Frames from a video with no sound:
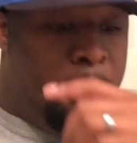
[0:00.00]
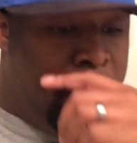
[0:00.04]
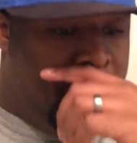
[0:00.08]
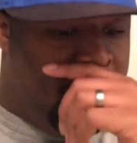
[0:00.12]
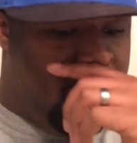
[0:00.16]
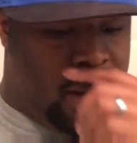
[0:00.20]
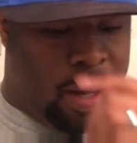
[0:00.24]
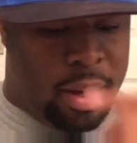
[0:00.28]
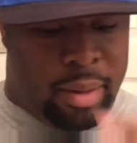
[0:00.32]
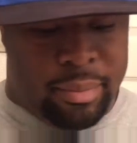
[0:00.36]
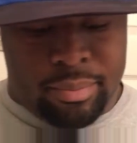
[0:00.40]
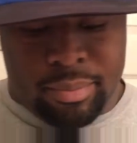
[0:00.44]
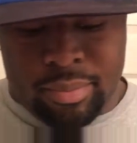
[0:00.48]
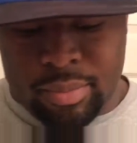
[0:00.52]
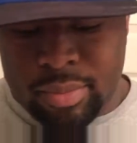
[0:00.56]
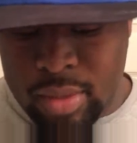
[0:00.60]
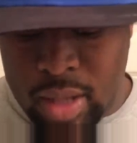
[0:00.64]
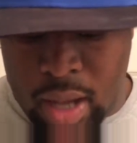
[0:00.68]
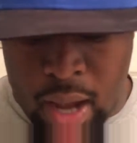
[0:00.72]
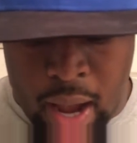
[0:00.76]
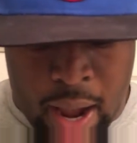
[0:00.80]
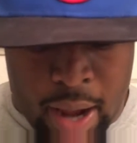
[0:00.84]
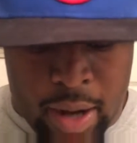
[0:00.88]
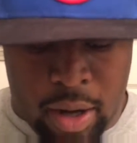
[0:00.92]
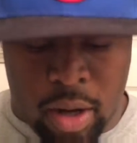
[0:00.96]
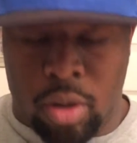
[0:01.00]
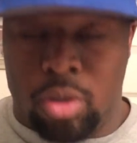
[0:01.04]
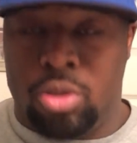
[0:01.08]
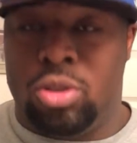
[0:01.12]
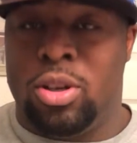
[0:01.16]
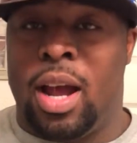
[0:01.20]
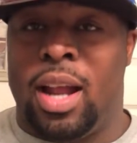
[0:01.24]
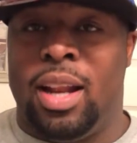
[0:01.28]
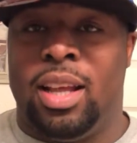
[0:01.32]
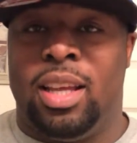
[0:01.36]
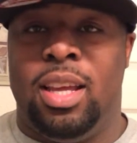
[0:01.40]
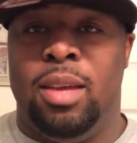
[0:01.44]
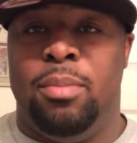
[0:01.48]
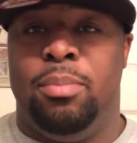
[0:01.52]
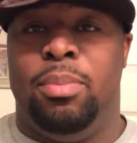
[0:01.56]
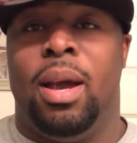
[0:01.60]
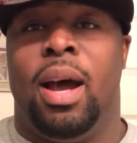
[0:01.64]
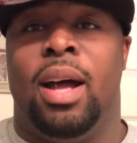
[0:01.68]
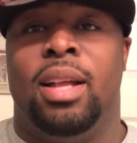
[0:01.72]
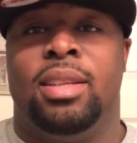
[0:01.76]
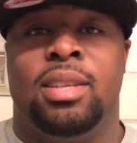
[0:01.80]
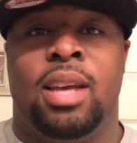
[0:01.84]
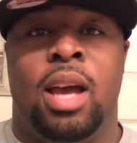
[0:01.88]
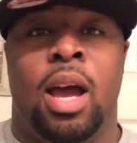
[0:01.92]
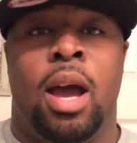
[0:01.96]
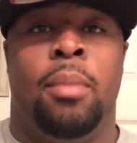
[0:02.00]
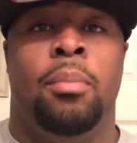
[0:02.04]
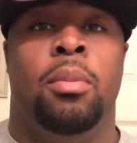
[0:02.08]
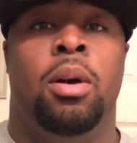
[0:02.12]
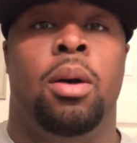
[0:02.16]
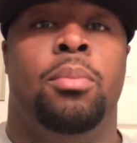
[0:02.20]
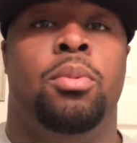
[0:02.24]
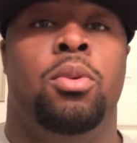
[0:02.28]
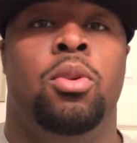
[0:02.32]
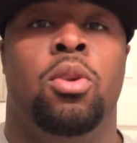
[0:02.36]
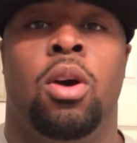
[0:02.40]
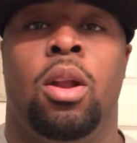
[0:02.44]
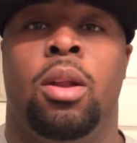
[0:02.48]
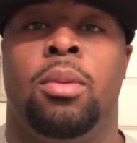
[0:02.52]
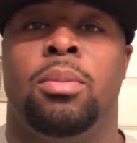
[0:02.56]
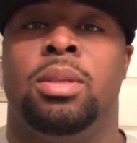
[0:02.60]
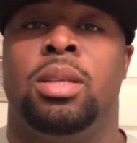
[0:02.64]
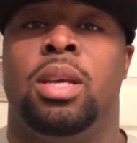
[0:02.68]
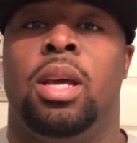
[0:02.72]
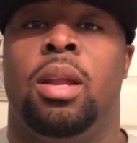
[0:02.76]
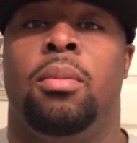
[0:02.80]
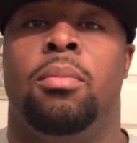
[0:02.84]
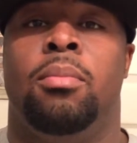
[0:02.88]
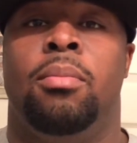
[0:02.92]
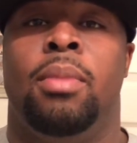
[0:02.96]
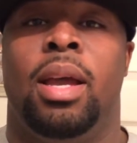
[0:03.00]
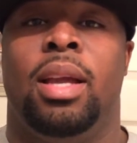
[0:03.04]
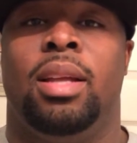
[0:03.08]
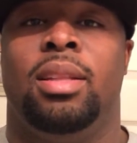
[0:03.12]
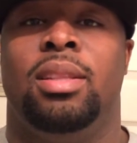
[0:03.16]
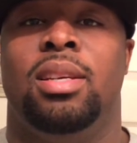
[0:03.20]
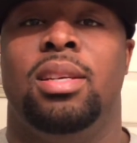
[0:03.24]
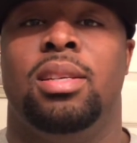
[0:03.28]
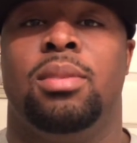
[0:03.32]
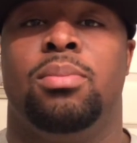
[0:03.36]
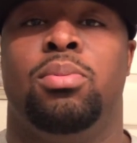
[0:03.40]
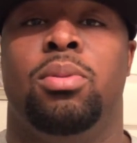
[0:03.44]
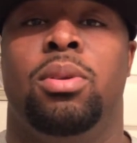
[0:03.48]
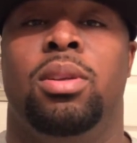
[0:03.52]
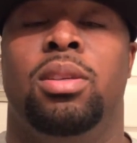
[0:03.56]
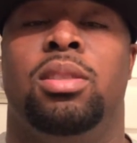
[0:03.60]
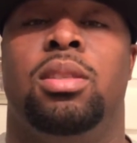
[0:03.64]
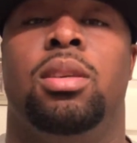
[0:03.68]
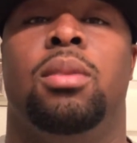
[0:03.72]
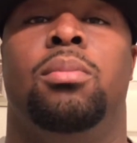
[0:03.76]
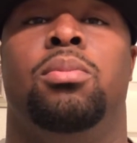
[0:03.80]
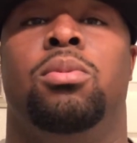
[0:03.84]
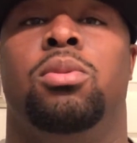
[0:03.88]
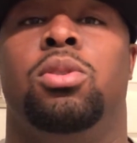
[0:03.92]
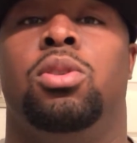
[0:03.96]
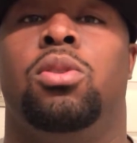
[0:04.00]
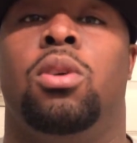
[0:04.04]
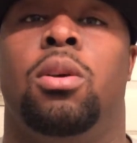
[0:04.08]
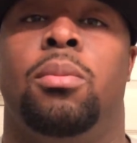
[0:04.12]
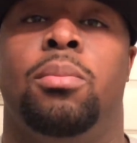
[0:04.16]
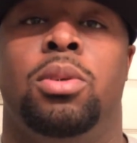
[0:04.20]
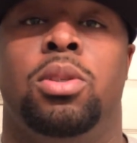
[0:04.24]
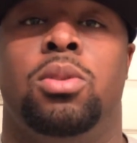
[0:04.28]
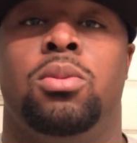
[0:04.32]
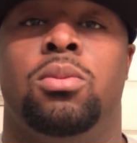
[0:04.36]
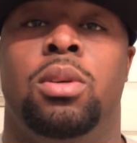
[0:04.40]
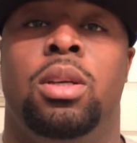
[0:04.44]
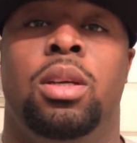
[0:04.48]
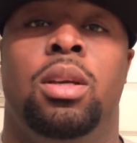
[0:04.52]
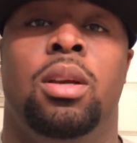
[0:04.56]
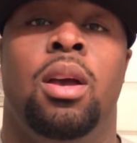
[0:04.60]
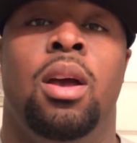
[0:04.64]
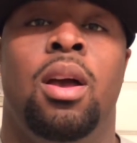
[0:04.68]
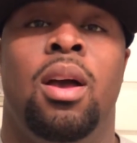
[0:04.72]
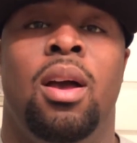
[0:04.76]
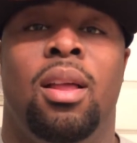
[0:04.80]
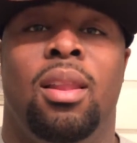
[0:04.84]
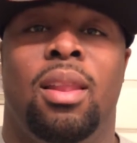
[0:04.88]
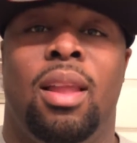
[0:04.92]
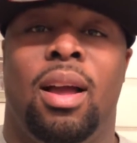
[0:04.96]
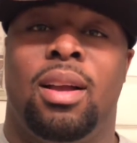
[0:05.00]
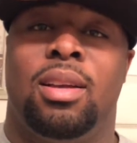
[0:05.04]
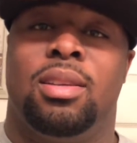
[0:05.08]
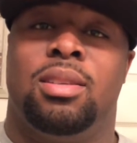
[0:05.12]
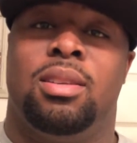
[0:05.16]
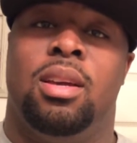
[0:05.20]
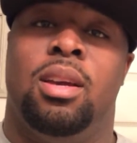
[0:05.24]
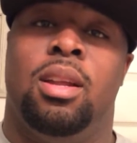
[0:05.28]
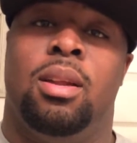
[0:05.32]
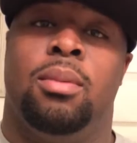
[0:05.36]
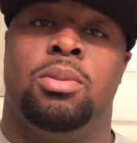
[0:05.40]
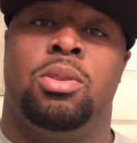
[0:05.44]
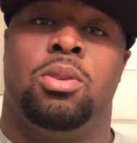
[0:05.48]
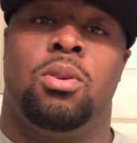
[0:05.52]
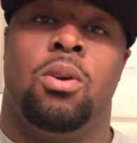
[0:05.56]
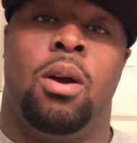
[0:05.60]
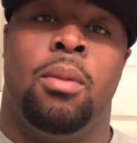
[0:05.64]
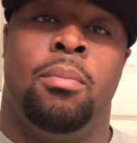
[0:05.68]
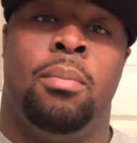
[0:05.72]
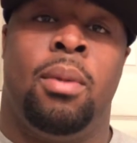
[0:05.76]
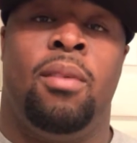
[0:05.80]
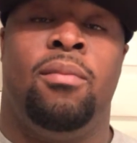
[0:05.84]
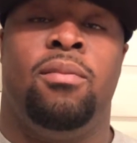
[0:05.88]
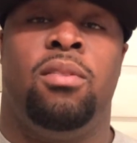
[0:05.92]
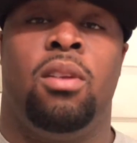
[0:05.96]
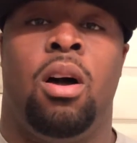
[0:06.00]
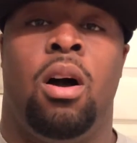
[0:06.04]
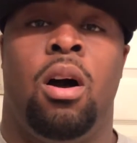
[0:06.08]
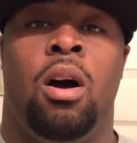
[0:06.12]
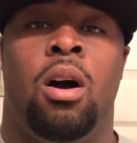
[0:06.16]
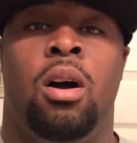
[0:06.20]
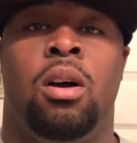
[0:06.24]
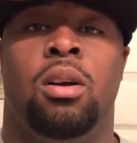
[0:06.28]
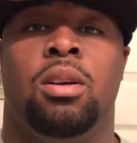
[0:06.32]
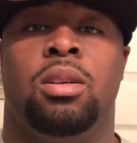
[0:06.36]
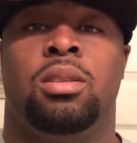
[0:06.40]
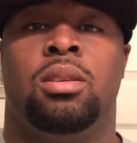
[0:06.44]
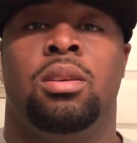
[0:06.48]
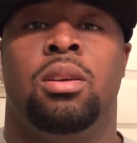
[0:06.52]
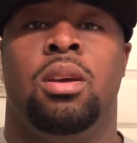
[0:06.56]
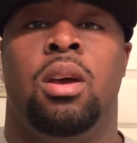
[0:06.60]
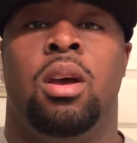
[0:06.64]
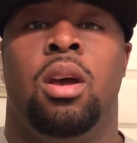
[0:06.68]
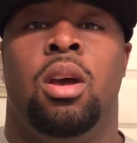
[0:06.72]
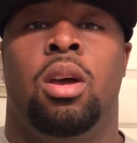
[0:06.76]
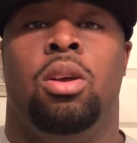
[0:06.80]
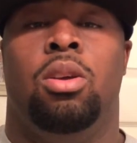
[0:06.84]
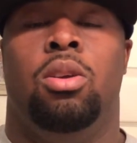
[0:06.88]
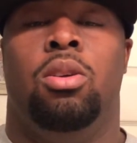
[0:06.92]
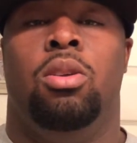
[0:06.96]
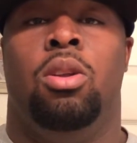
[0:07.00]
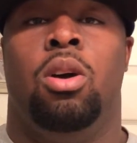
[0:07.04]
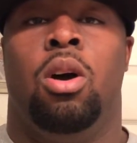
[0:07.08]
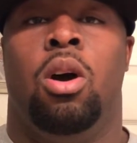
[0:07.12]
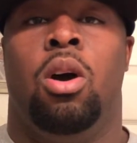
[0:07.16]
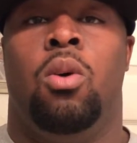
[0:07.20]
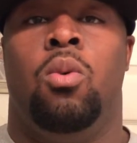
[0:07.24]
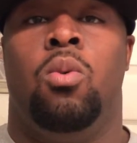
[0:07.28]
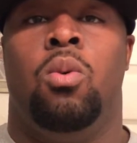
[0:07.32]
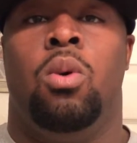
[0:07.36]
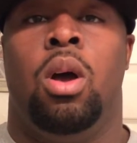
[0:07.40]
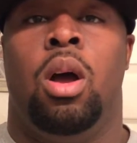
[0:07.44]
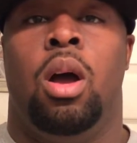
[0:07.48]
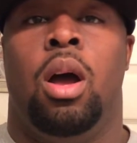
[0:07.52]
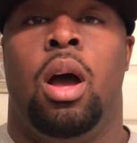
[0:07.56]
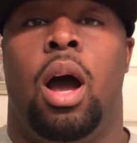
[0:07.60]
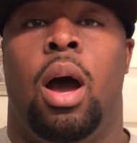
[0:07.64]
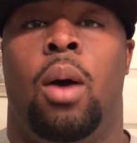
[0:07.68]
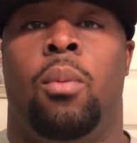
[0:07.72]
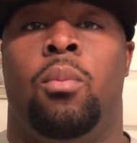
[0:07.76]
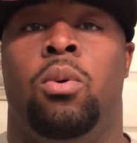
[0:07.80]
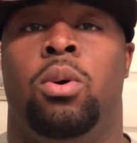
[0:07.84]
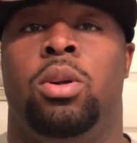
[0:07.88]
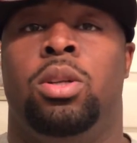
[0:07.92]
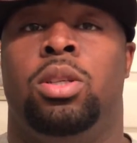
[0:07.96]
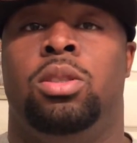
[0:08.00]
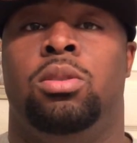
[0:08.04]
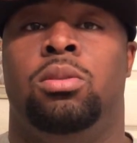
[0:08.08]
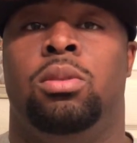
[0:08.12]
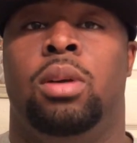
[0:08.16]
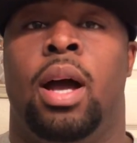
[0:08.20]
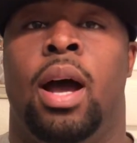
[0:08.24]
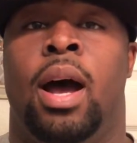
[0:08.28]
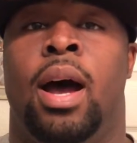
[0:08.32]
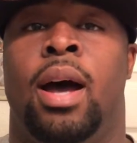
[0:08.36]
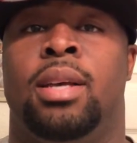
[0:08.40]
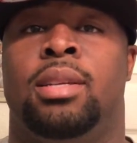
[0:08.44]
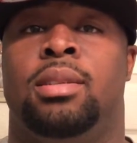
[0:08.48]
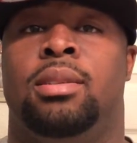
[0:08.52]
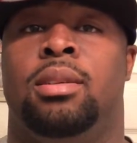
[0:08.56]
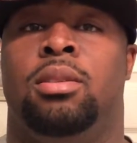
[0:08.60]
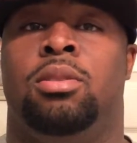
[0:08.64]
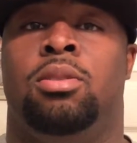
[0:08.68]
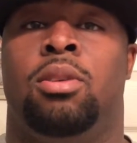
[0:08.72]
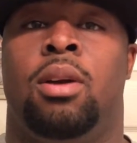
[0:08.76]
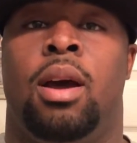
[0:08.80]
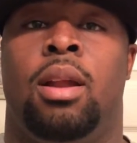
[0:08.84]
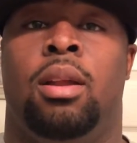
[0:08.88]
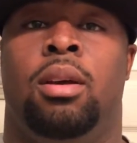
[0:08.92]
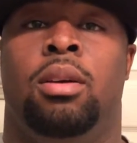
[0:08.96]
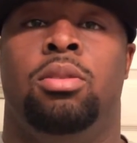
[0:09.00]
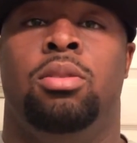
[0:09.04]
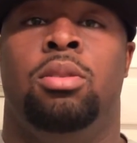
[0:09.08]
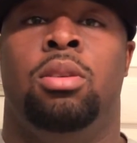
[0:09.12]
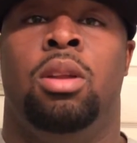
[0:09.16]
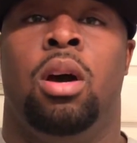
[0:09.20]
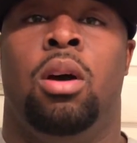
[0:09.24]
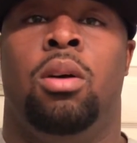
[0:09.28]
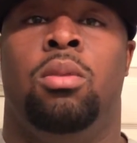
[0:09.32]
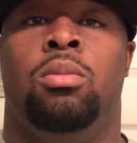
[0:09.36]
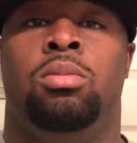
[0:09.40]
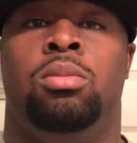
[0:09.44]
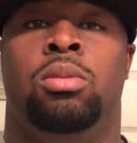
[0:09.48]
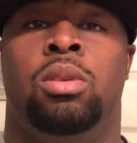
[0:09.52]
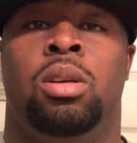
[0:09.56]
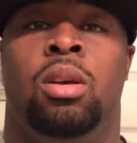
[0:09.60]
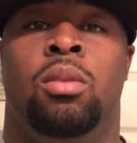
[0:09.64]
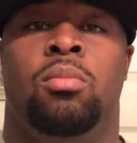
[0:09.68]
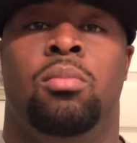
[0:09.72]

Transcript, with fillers: But I ain't gonna try to keep y'all time up. You know what I'm saying? I'm gonna make this pretty simple, short but sweet. Like I said, I'm starting my vlogs. You know, I want you guys to try to, you know,